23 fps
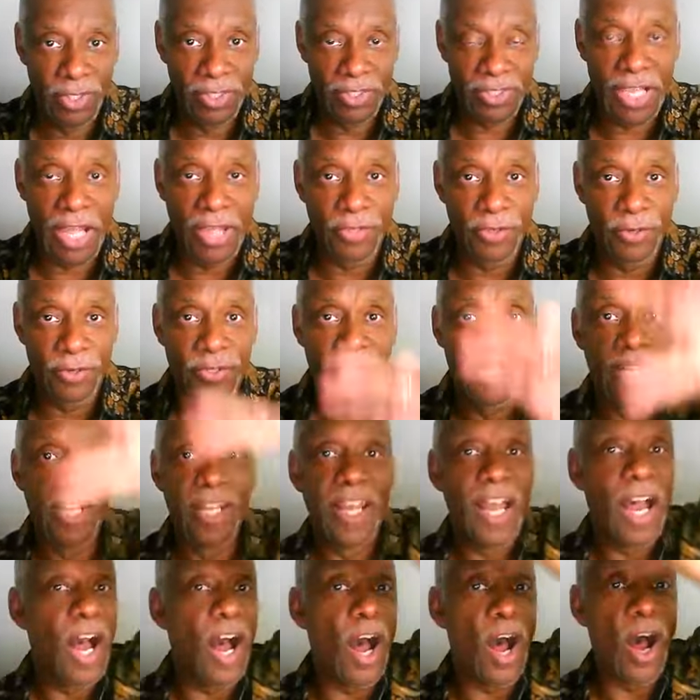southern.
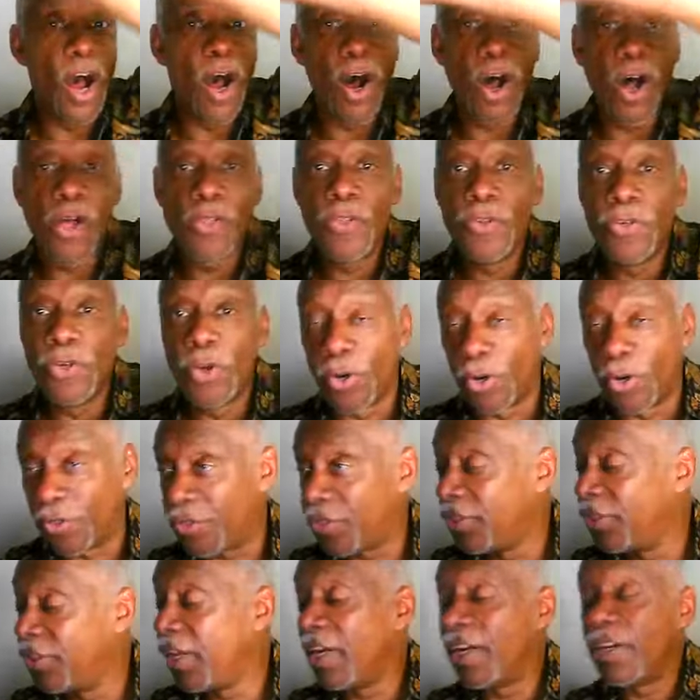All the north,
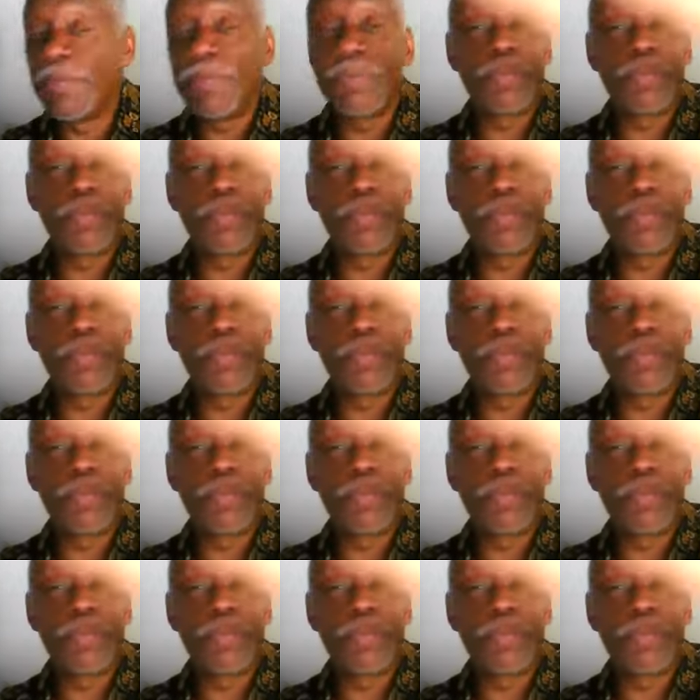they're